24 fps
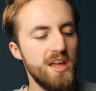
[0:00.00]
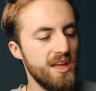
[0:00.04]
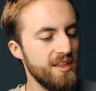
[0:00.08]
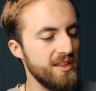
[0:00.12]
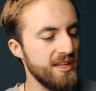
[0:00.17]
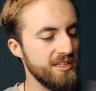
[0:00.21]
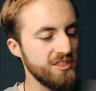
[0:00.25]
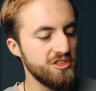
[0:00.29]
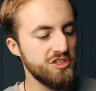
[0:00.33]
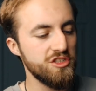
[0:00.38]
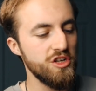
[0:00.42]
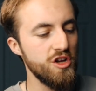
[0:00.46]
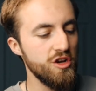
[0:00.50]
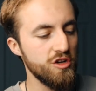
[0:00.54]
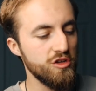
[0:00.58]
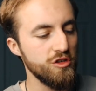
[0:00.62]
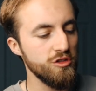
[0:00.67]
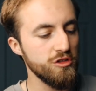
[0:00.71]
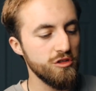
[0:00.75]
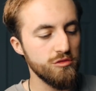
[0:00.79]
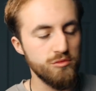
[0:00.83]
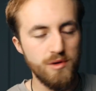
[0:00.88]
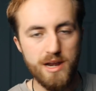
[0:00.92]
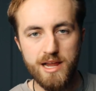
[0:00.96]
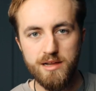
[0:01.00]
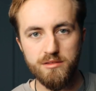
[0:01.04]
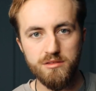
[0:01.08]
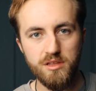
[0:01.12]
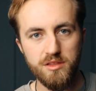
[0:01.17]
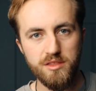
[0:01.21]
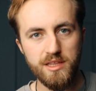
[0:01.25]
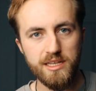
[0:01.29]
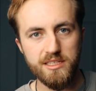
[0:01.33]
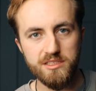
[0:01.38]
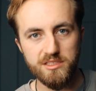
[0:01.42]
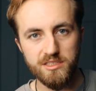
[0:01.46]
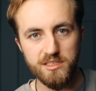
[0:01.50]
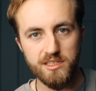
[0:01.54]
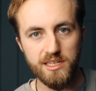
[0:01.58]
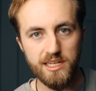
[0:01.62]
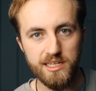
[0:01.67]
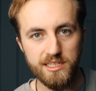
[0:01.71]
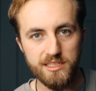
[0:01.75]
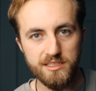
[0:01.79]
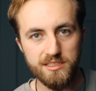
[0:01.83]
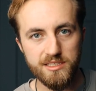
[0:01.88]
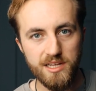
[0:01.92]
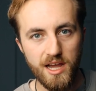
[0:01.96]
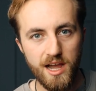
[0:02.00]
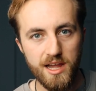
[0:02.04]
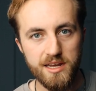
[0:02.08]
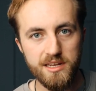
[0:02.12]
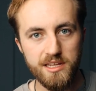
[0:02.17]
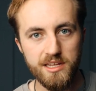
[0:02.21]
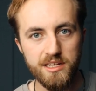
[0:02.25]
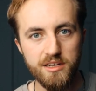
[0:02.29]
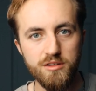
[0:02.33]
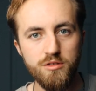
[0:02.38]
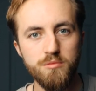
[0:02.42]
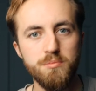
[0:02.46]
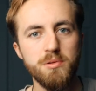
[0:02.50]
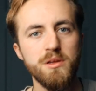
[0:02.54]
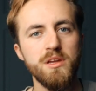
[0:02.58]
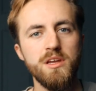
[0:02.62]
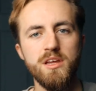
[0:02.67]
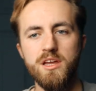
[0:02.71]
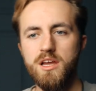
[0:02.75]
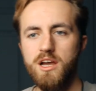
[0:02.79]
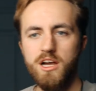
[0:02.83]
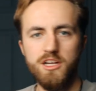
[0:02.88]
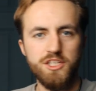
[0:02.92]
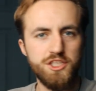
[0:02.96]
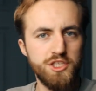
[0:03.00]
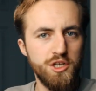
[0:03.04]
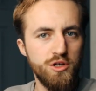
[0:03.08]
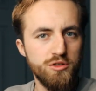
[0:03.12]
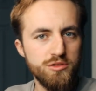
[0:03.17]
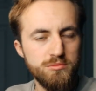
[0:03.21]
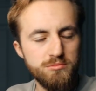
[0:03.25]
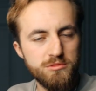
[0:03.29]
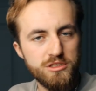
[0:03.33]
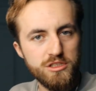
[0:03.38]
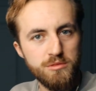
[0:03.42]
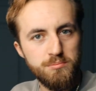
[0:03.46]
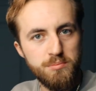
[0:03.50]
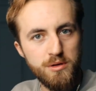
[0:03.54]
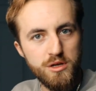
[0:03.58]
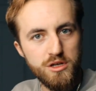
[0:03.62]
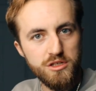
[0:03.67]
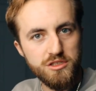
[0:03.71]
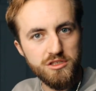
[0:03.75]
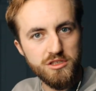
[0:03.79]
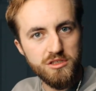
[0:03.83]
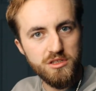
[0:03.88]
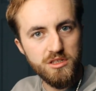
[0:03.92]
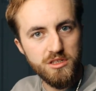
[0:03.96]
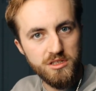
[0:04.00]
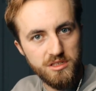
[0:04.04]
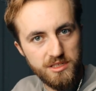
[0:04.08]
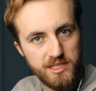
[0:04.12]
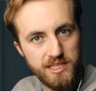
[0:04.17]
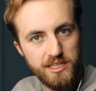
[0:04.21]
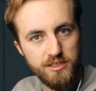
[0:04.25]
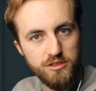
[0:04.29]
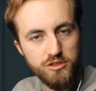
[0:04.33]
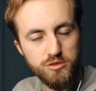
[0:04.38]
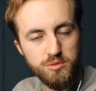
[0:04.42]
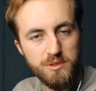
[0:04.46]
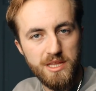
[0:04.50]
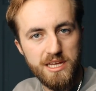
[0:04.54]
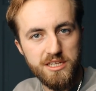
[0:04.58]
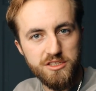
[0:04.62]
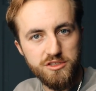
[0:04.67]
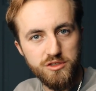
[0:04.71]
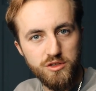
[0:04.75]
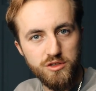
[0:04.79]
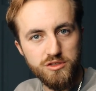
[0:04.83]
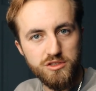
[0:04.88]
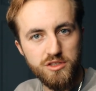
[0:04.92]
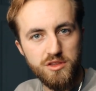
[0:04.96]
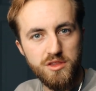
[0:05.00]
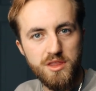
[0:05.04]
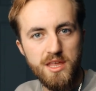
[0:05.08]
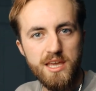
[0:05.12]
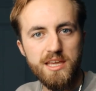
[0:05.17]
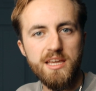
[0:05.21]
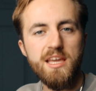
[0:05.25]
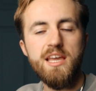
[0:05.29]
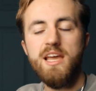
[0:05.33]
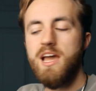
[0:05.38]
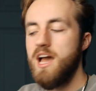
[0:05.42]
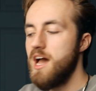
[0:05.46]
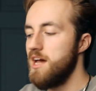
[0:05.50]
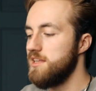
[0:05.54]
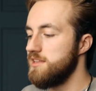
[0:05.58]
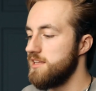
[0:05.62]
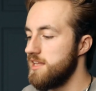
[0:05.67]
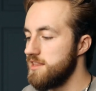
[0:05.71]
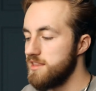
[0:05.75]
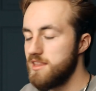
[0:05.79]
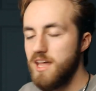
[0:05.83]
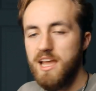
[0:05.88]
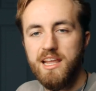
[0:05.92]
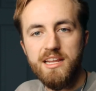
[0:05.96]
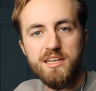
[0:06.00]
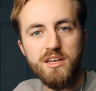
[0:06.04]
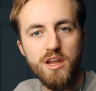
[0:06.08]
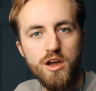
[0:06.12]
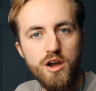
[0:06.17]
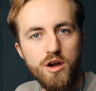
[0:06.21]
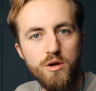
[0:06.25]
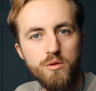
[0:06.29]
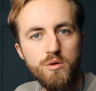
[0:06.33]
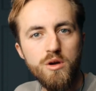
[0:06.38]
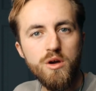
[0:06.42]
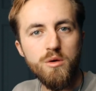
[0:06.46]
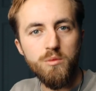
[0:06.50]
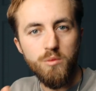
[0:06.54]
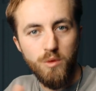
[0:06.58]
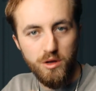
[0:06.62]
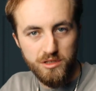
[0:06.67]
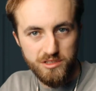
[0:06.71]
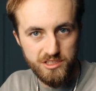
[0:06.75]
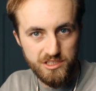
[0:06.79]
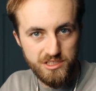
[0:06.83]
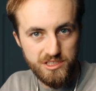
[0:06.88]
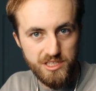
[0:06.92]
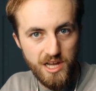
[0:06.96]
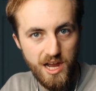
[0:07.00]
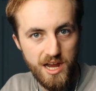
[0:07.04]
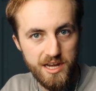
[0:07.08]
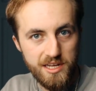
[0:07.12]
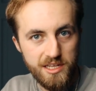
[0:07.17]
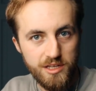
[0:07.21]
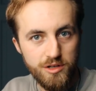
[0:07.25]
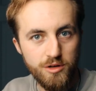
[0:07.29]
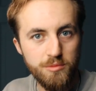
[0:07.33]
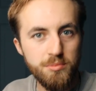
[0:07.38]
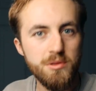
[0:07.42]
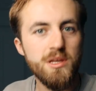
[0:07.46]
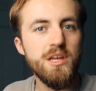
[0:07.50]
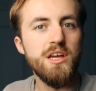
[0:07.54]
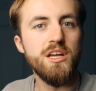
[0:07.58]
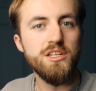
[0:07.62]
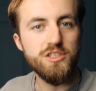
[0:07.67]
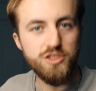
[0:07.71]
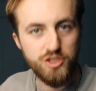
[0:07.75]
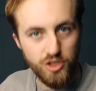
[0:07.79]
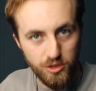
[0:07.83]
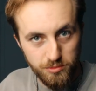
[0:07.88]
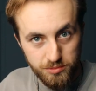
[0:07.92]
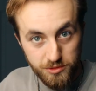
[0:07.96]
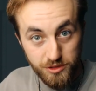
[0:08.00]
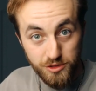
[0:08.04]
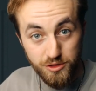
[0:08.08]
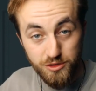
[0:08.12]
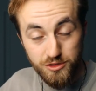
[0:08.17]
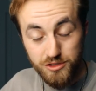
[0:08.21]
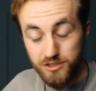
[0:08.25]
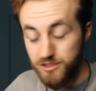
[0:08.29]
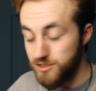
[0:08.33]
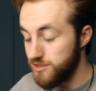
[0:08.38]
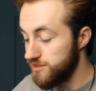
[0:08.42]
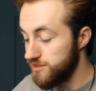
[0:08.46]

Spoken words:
and then circled around the things that needed tidying up. I showed them to the person that deals with that sort of thing, and then they know what to tidy up. Jobs are good 'un.